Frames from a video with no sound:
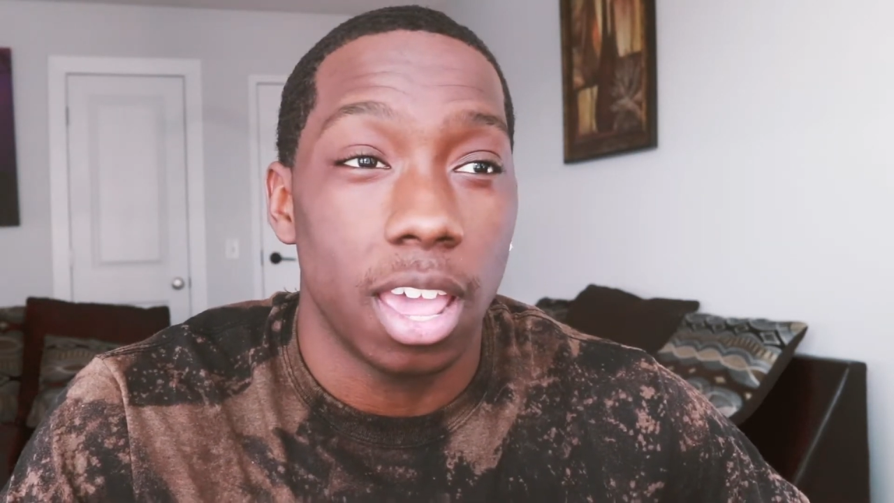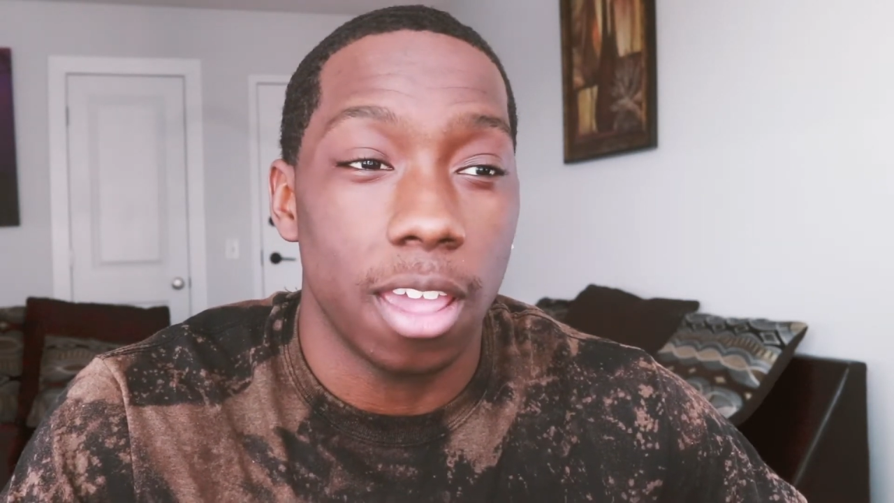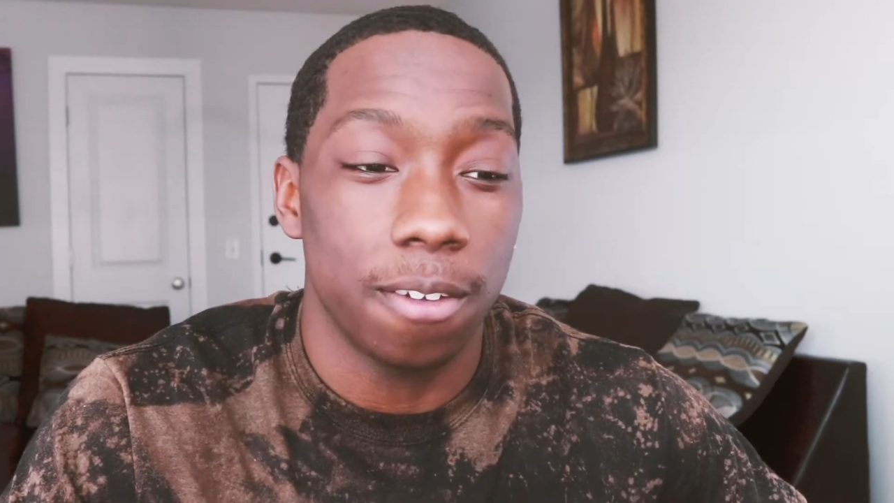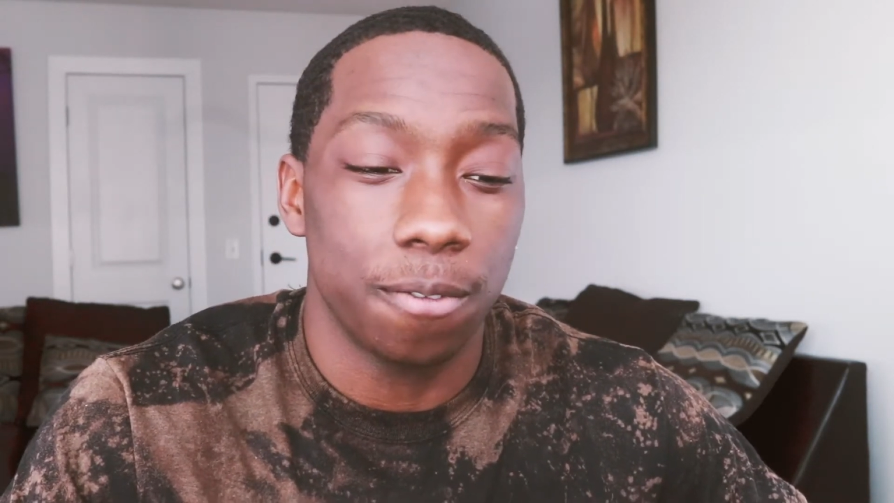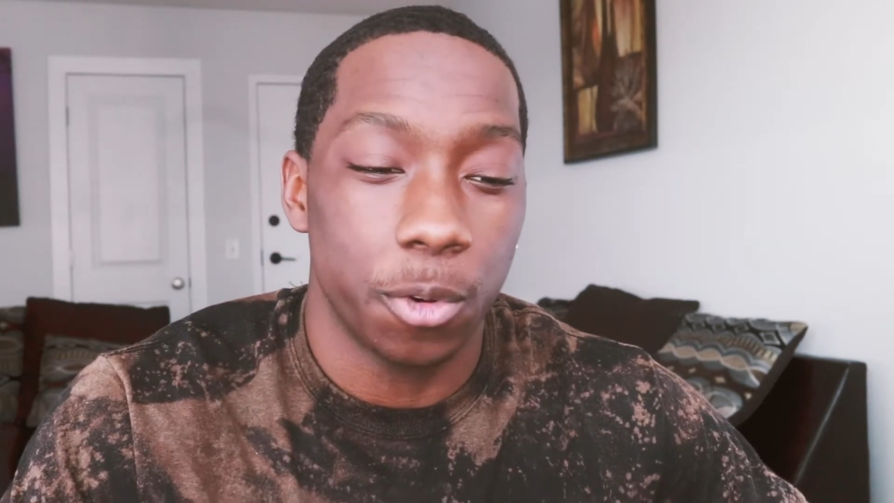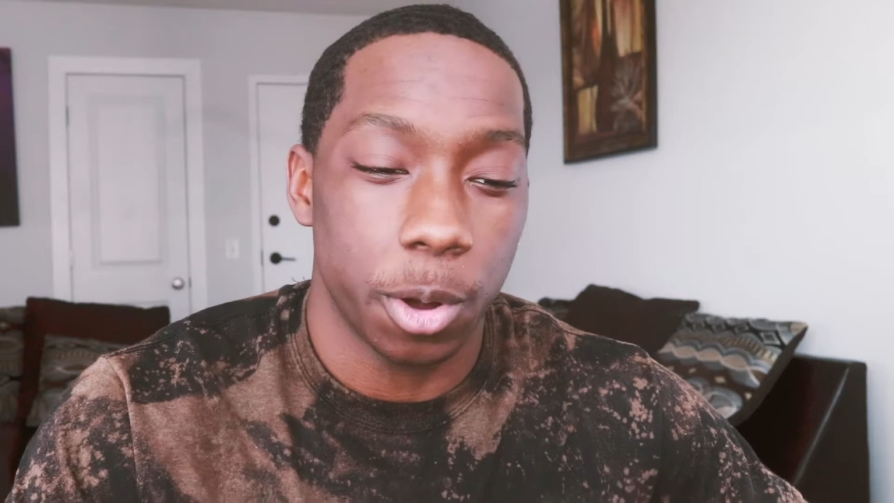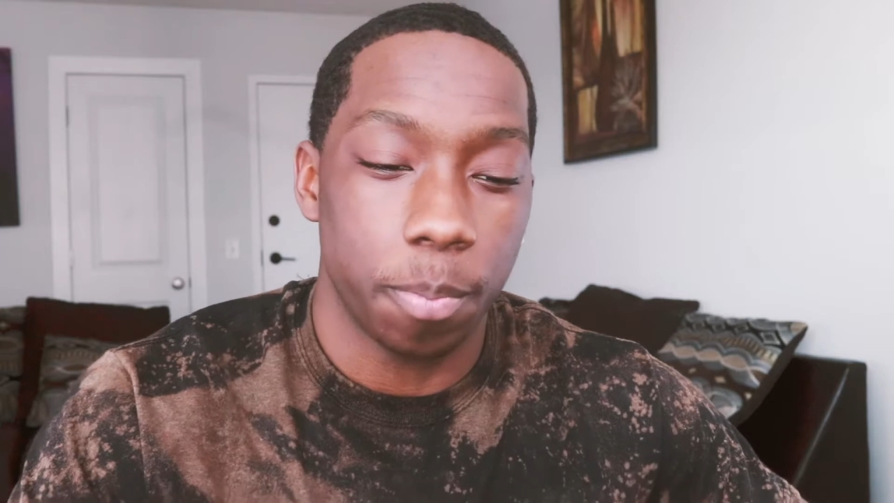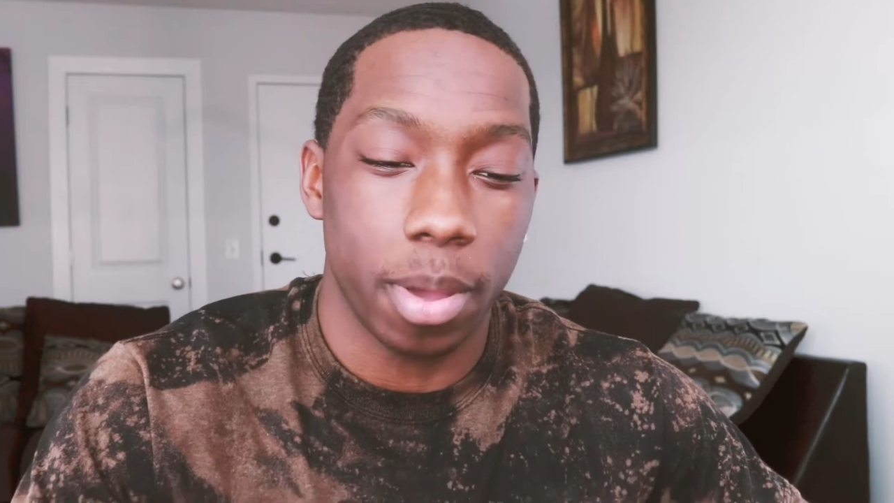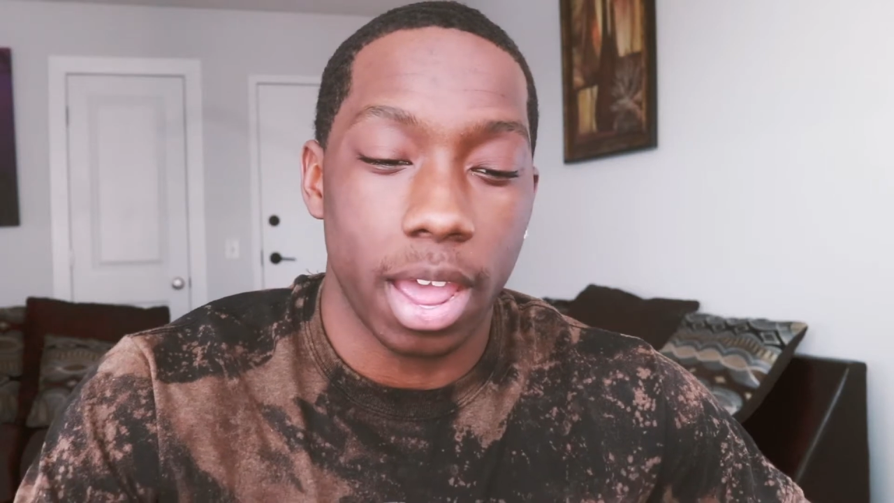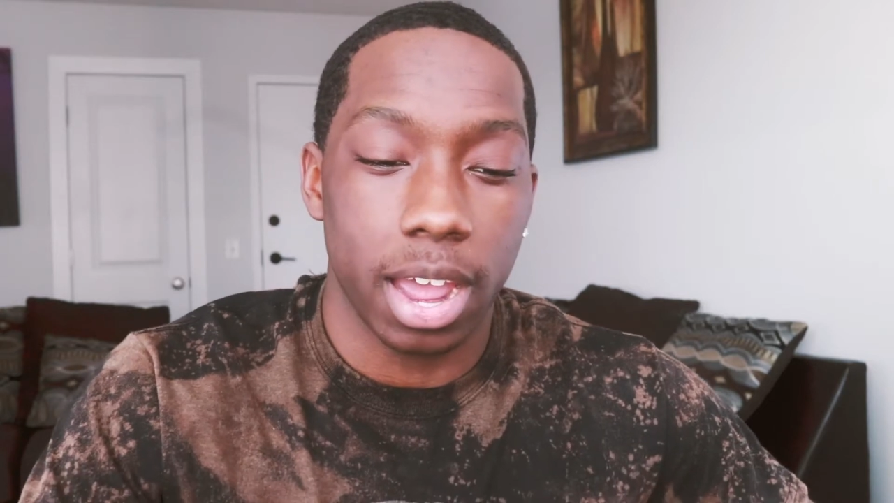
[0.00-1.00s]
And for the
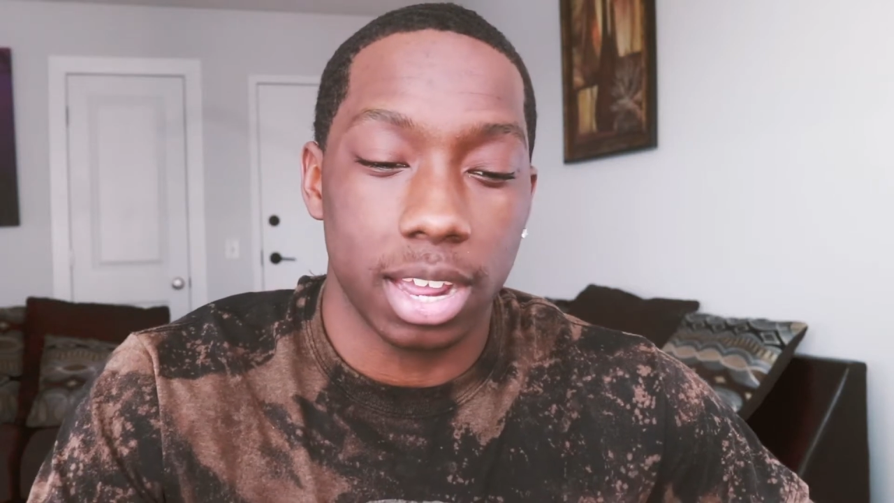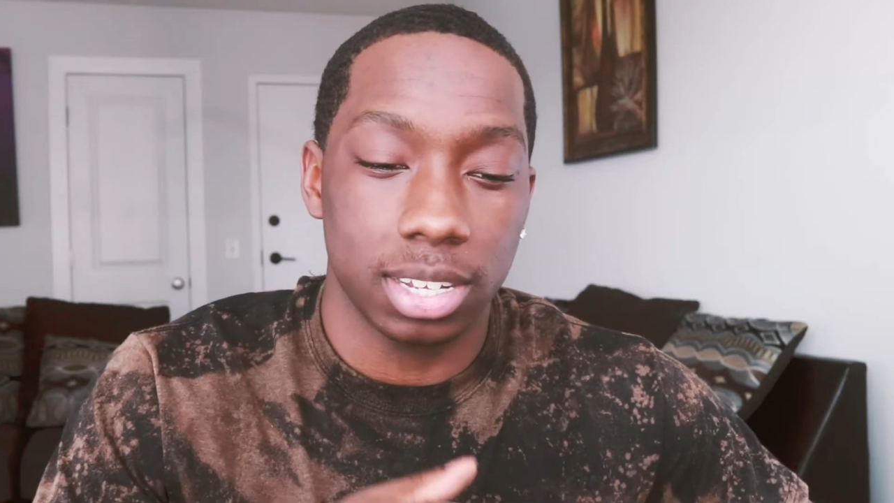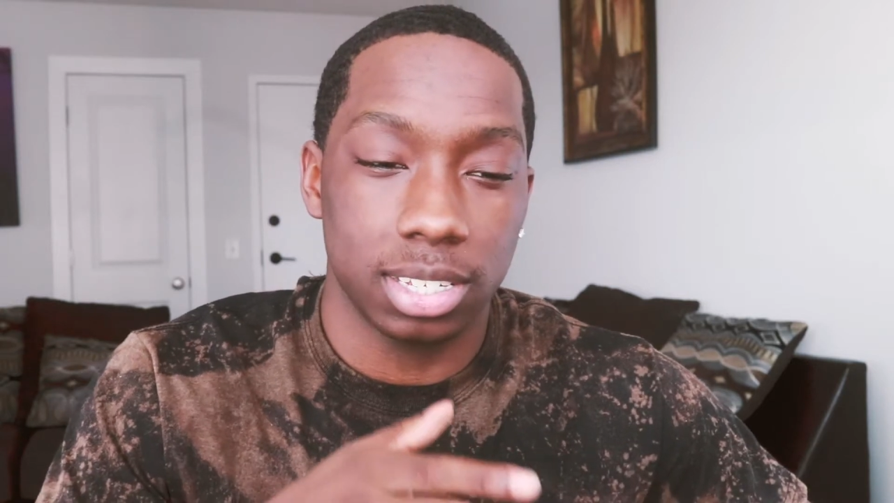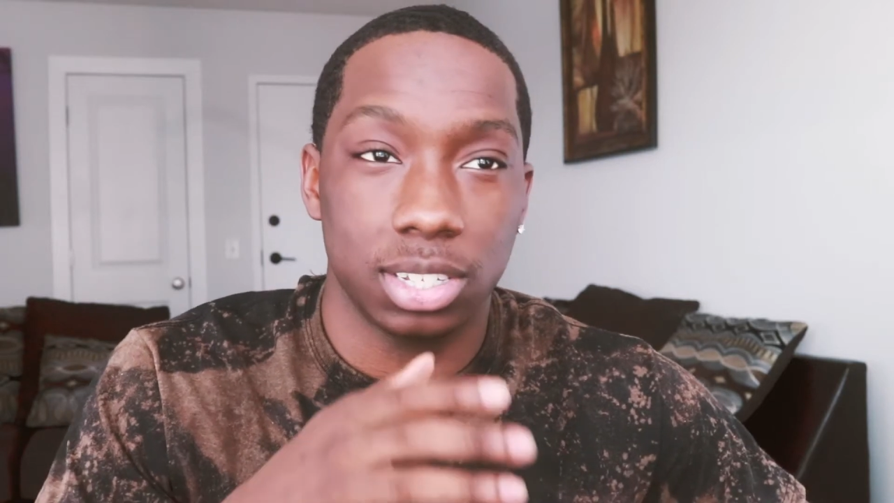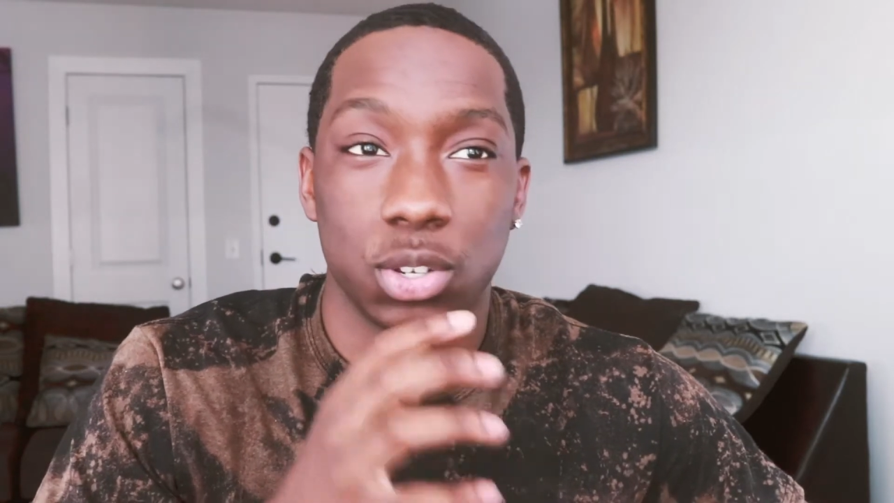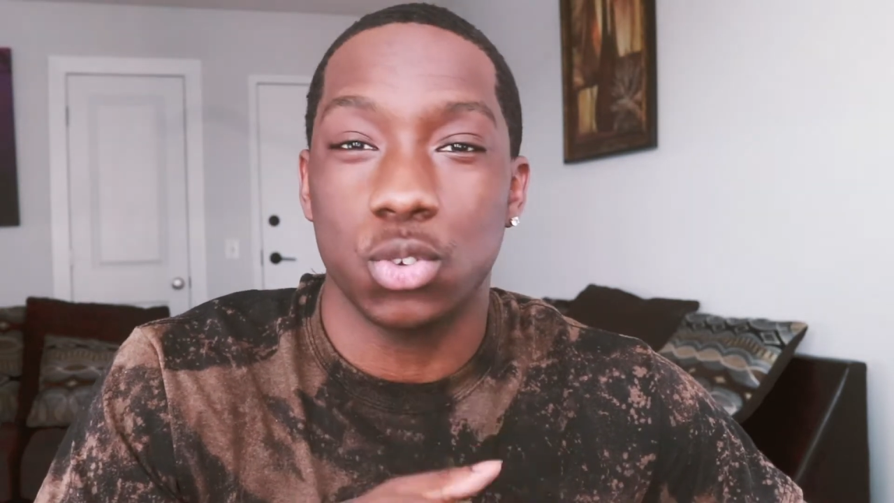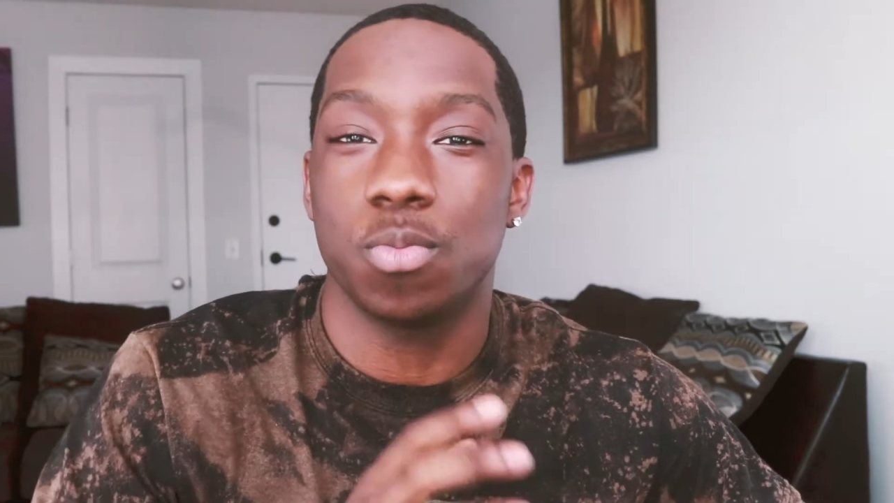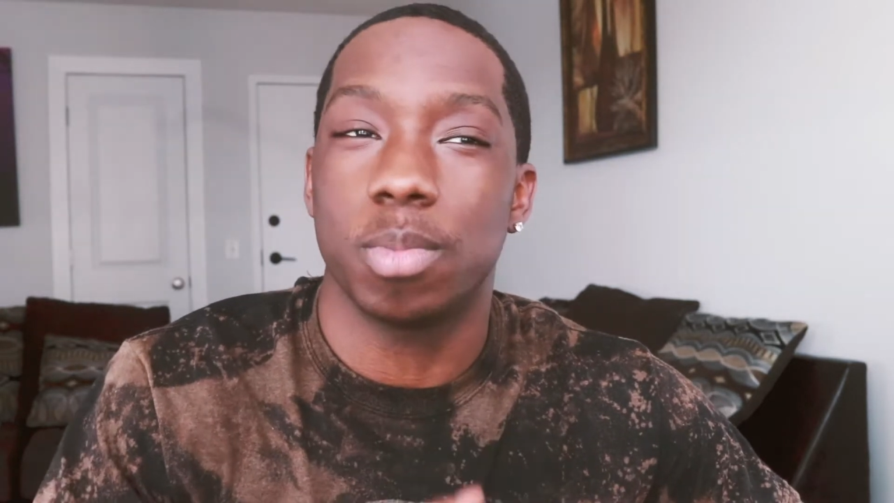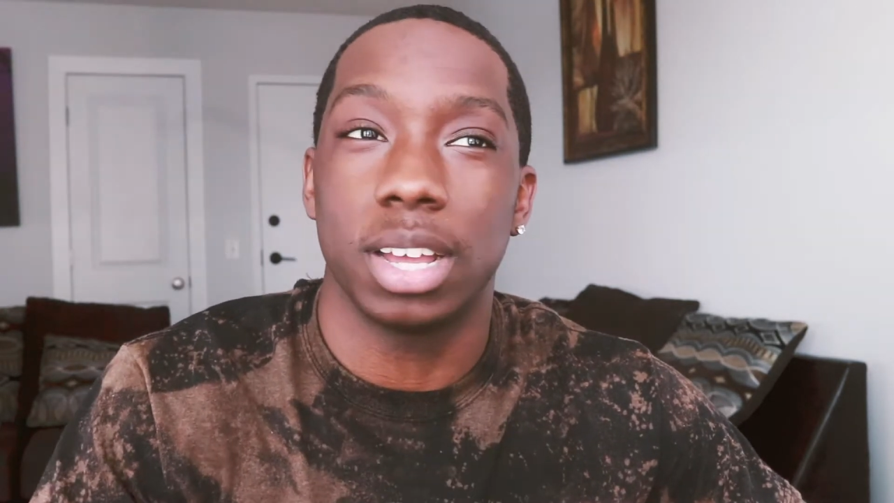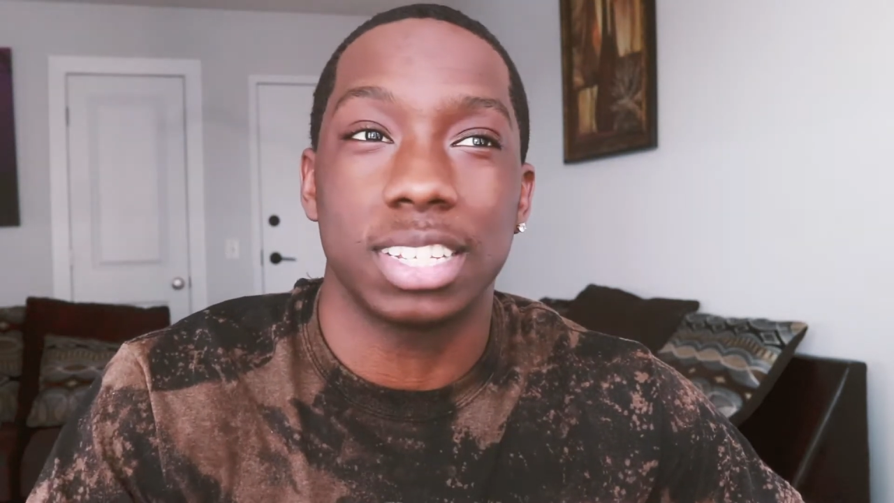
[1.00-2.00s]
past two
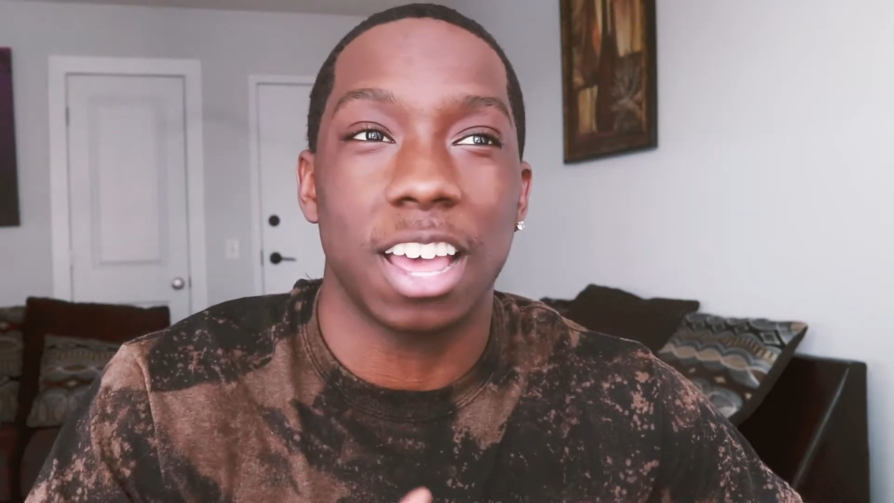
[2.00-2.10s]
months,